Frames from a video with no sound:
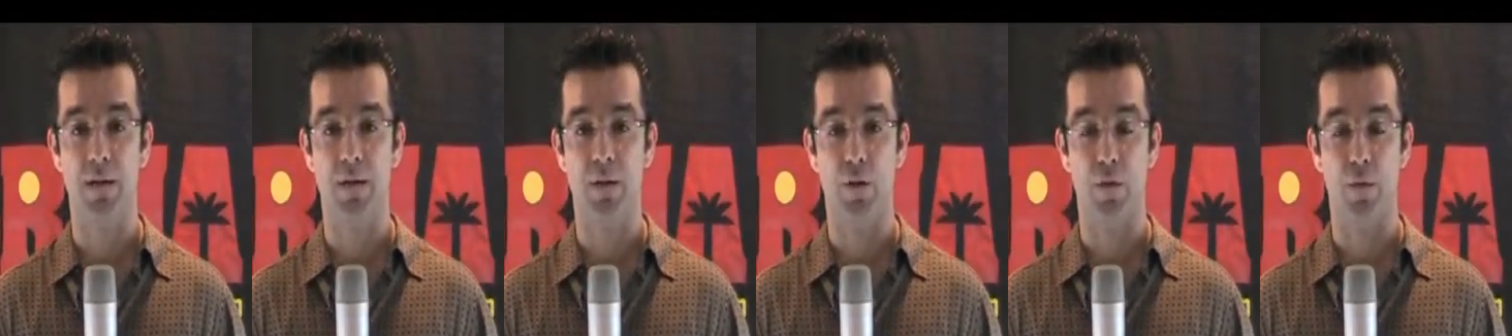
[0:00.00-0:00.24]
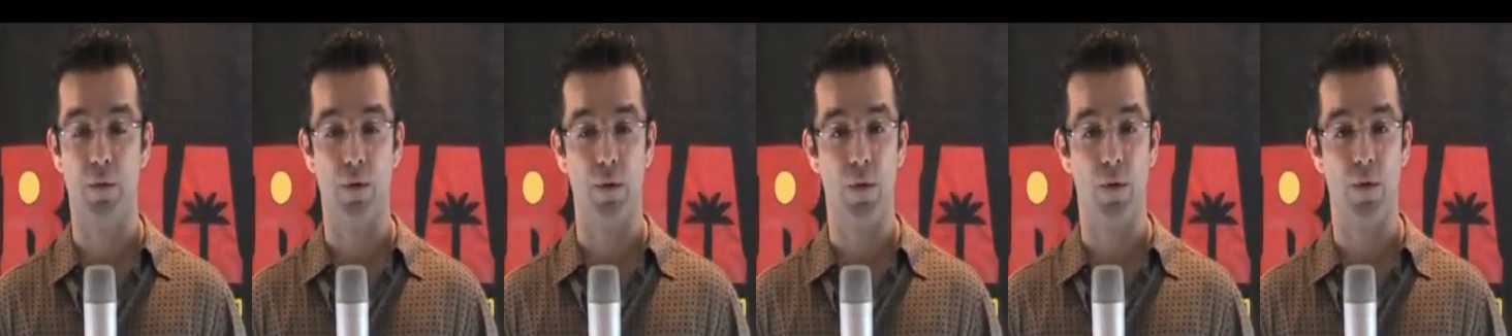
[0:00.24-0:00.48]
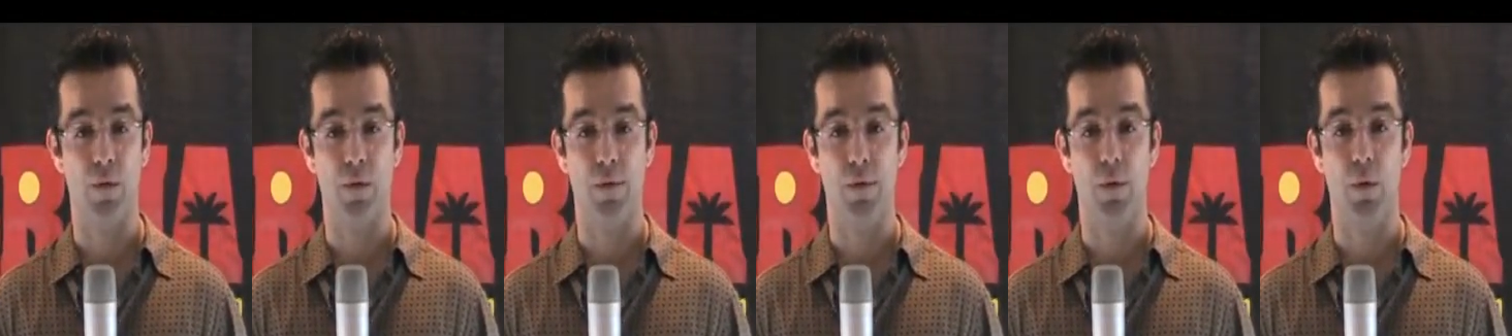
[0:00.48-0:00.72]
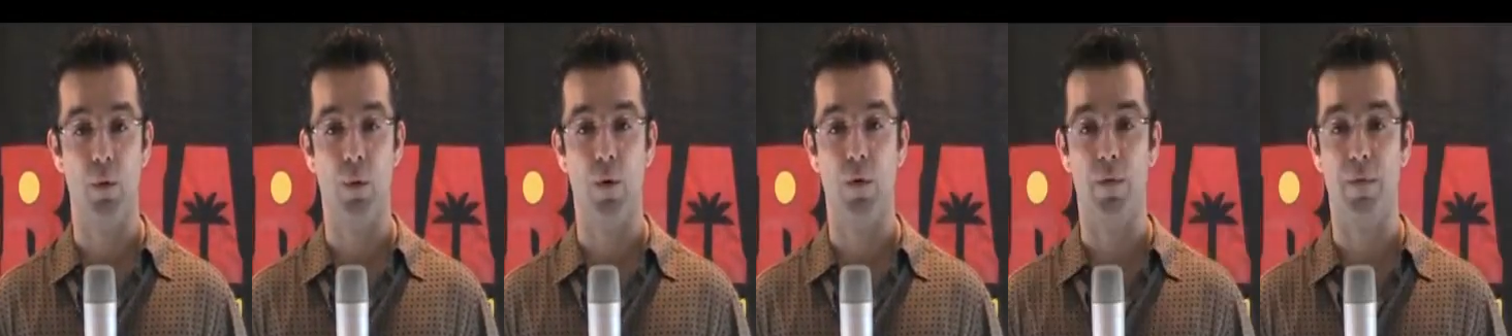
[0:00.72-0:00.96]
So for those of
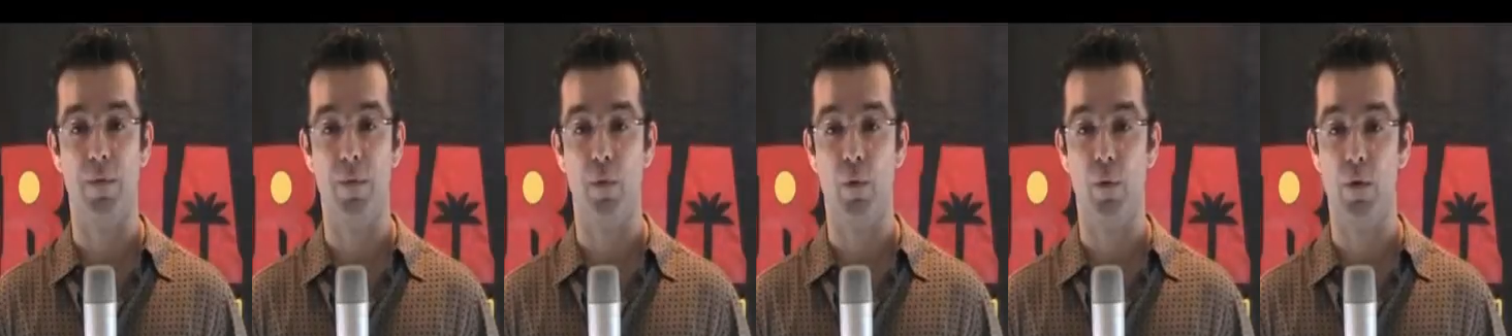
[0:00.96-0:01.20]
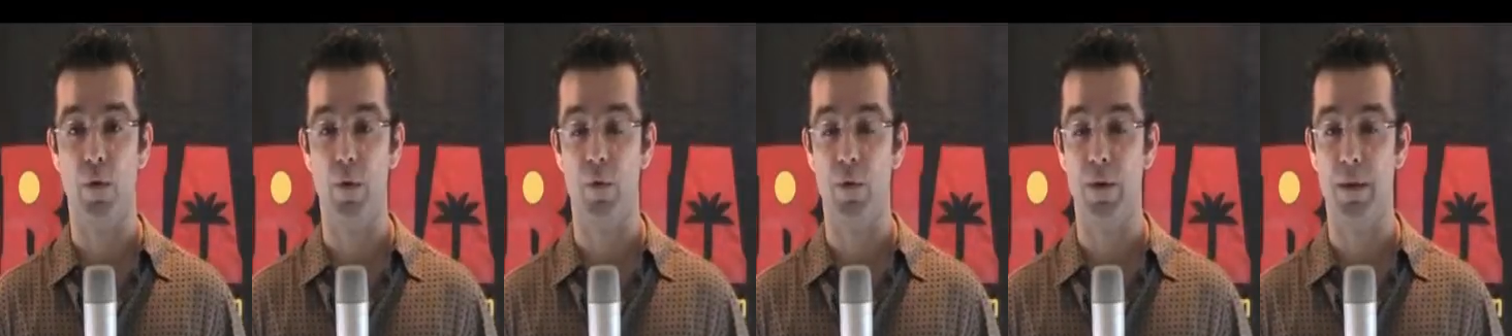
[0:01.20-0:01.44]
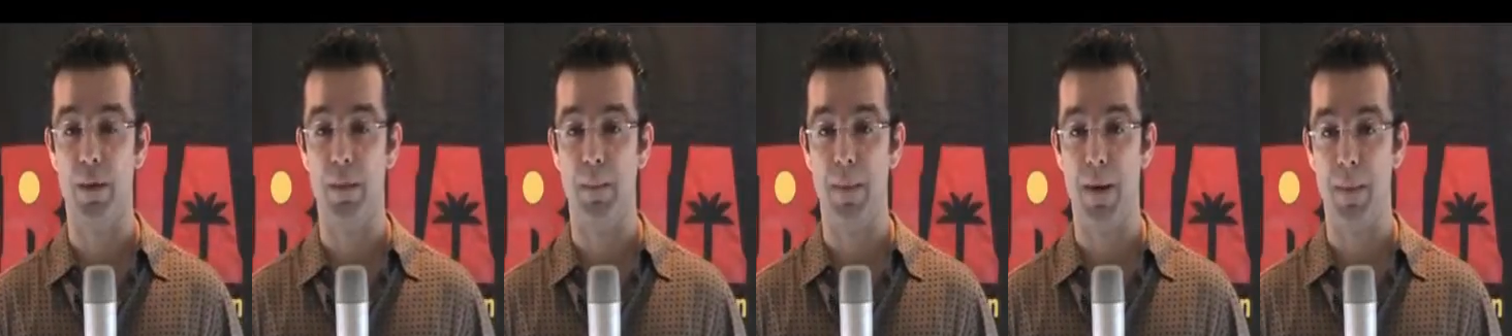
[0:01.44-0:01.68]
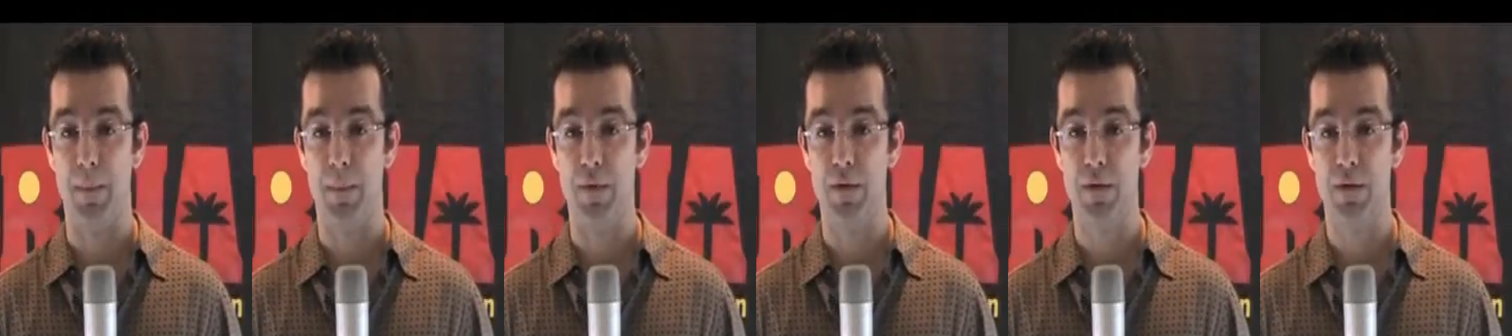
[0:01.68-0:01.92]
you who are Florida REIA
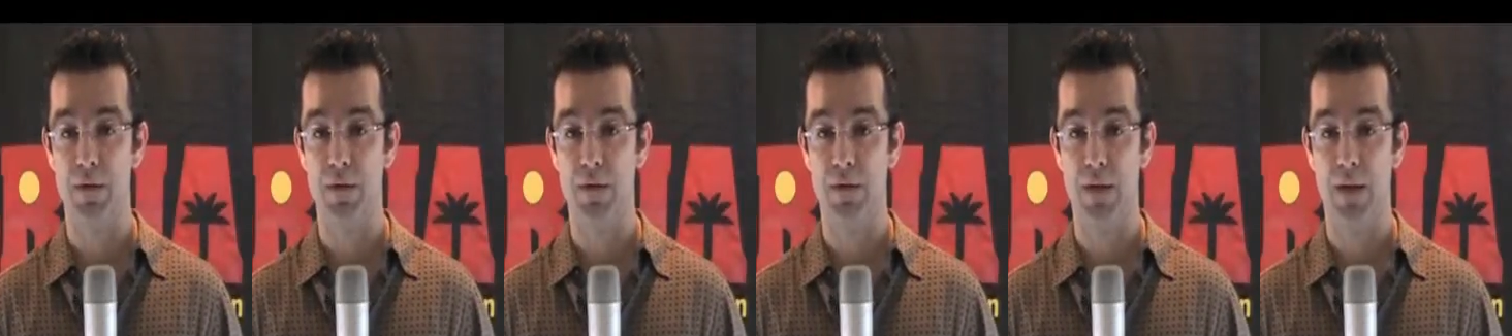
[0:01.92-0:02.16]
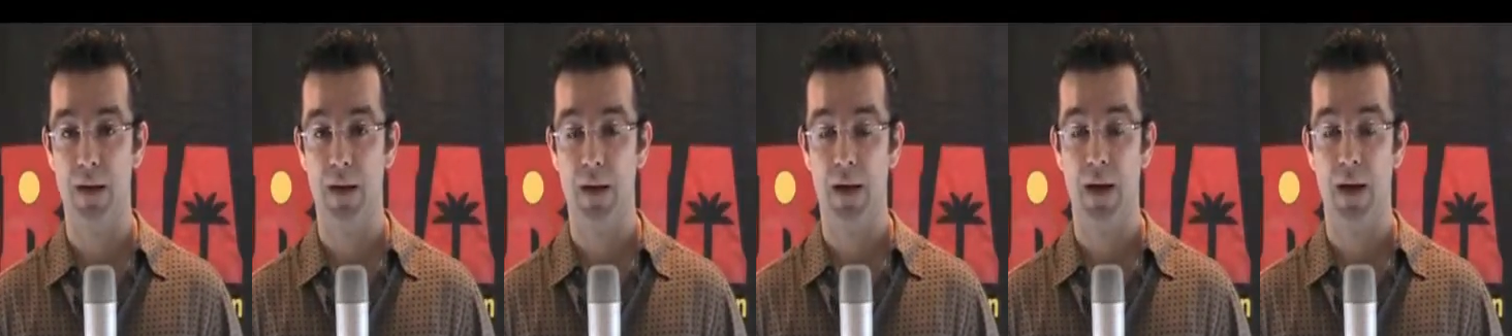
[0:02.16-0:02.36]
members,